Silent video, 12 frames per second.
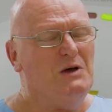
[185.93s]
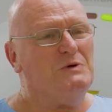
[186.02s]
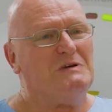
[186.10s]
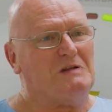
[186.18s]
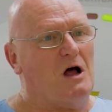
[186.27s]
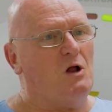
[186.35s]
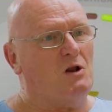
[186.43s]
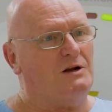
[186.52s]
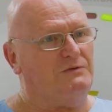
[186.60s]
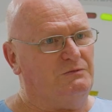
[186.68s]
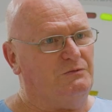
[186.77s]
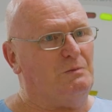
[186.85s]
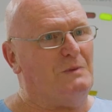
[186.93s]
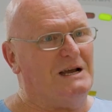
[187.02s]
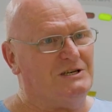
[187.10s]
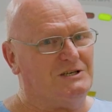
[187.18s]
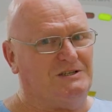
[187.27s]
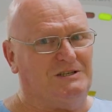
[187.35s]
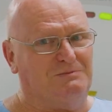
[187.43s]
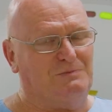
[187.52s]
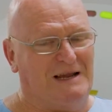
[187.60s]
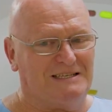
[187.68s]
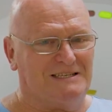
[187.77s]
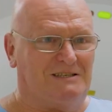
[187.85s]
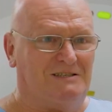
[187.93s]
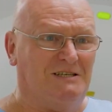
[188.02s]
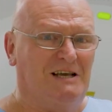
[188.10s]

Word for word: We get a whole lot of information that makes it